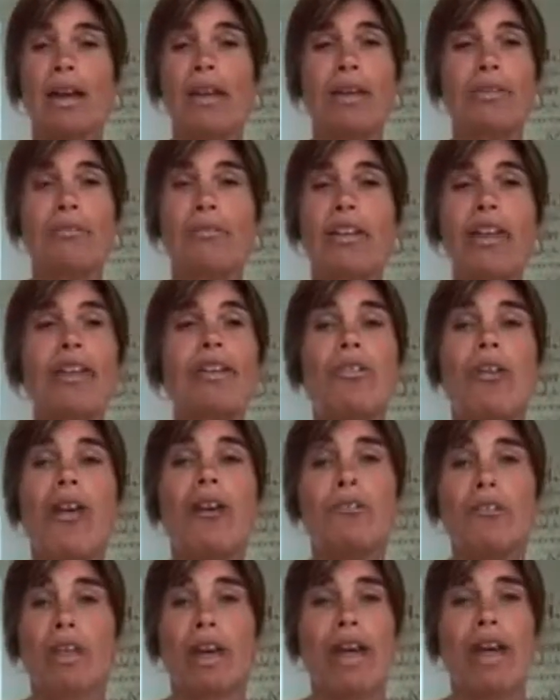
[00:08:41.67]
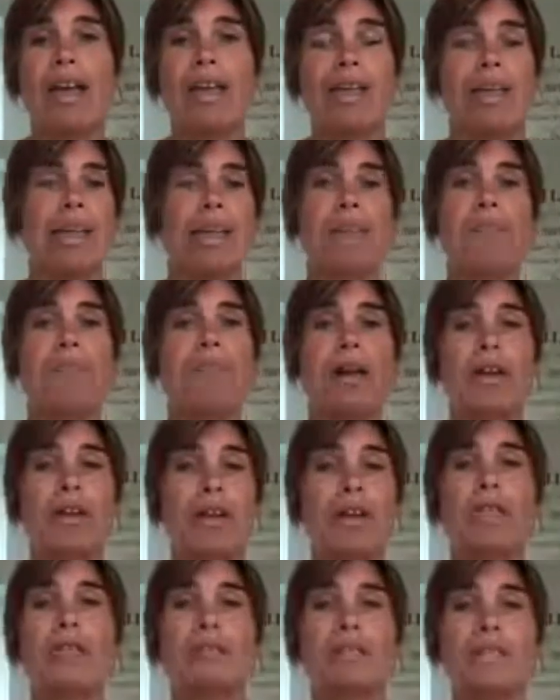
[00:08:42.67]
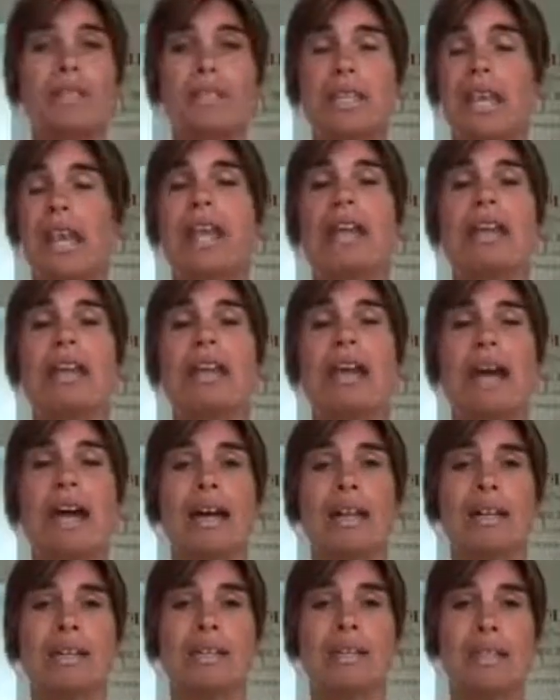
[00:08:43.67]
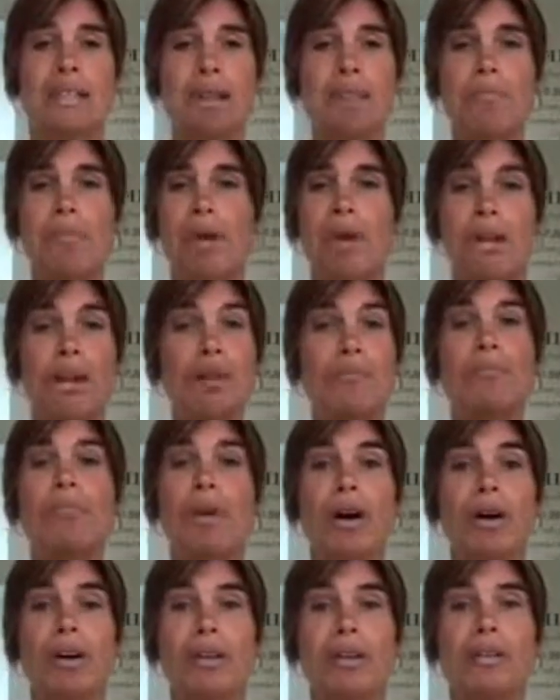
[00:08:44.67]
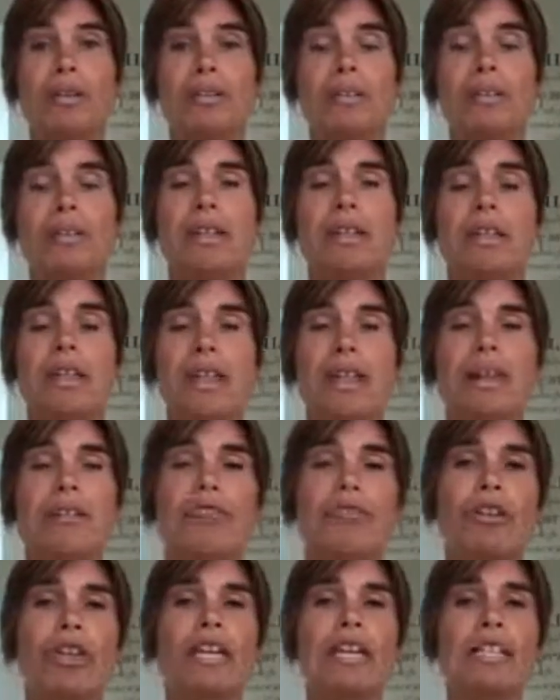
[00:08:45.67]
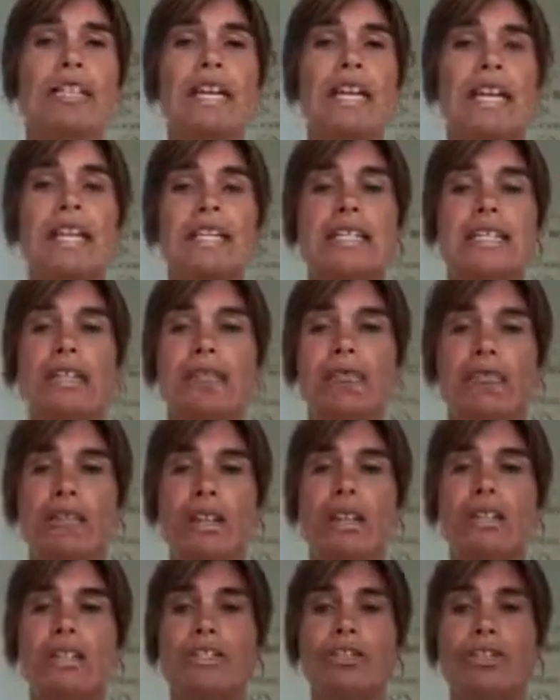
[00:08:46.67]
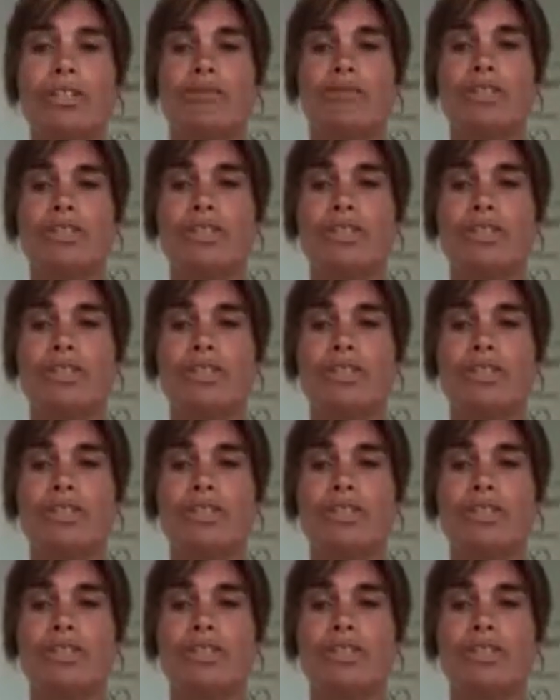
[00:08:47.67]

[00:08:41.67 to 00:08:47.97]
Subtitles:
feel okay in my own skin and in my own mind. It really did, really sort of